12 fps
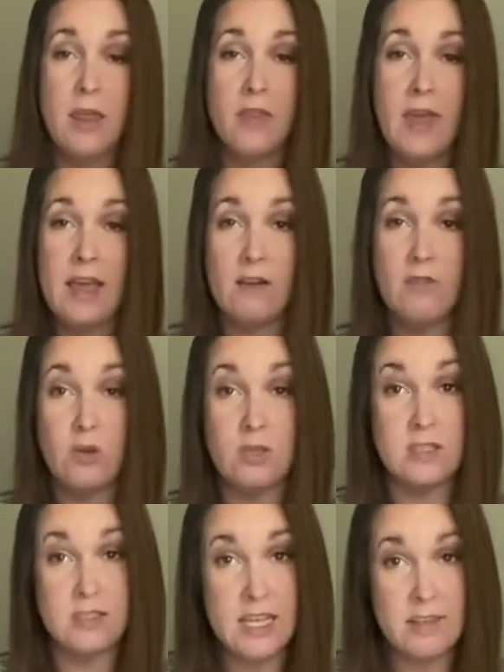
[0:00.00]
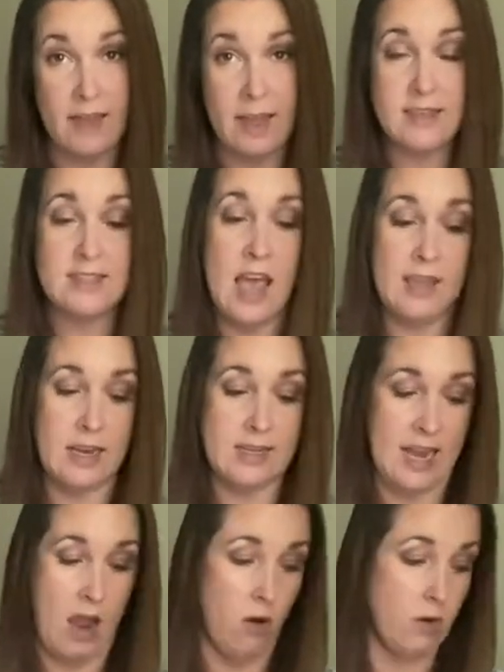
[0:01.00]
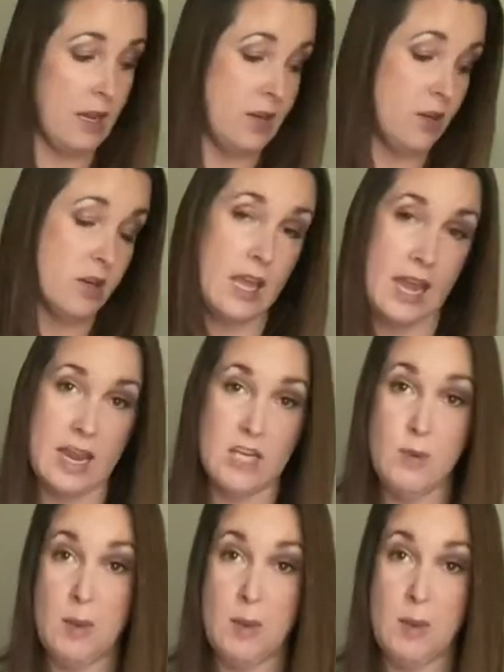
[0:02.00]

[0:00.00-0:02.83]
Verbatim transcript: thing of those C-links hanging down in your cage,